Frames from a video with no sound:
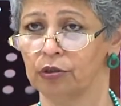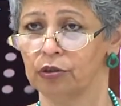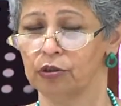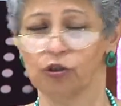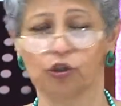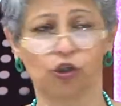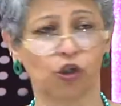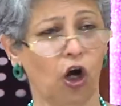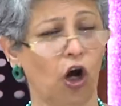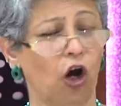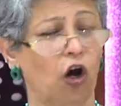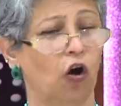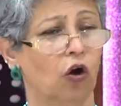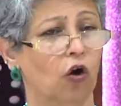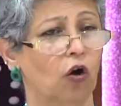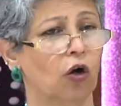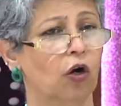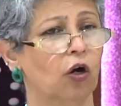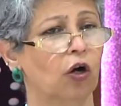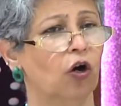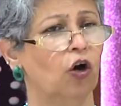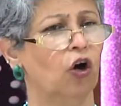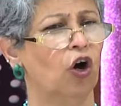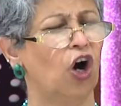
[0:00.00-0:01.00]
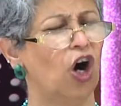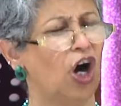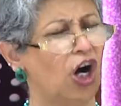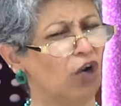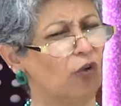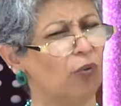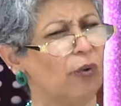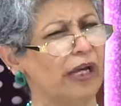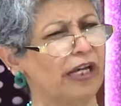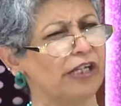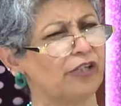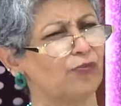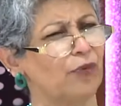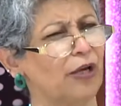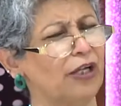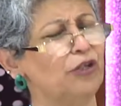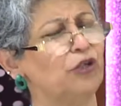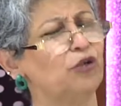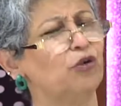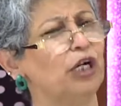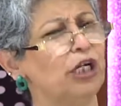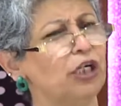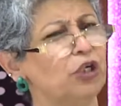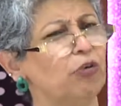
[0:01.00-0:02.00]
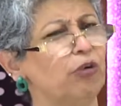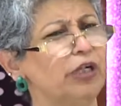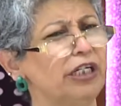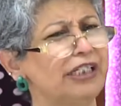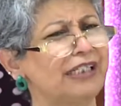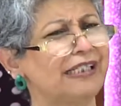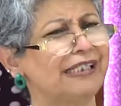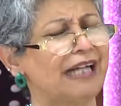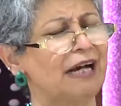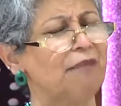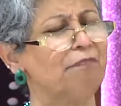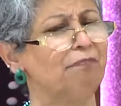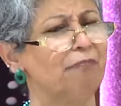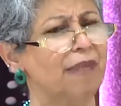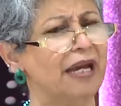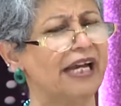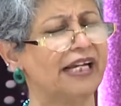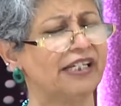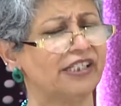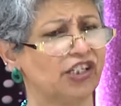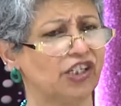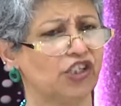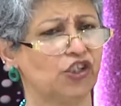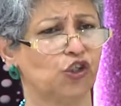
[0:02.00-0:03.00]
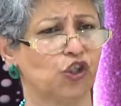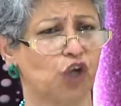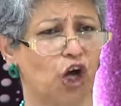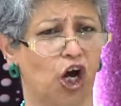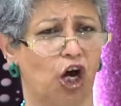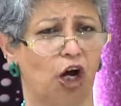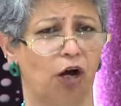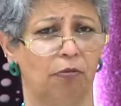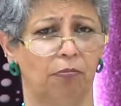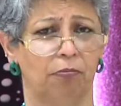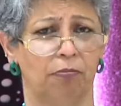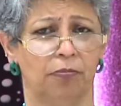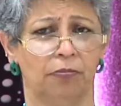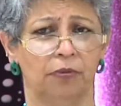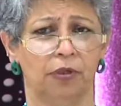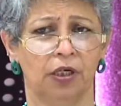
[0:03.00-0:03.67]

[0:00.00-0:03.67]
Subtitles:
So, always when you are doing some major job,